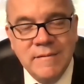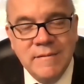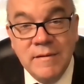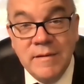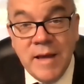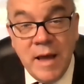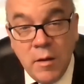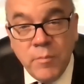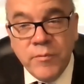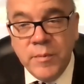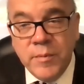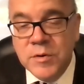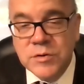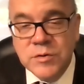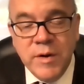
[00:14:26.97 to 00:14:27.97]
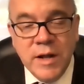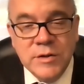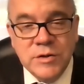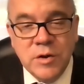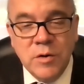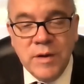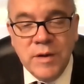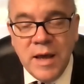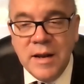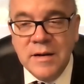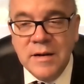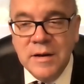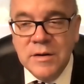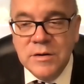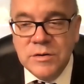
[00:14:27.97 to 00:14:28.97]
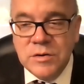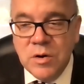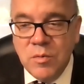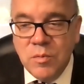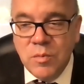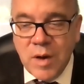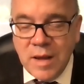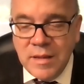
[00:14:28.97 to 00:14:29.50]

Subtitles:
the help from those grants don't get it. So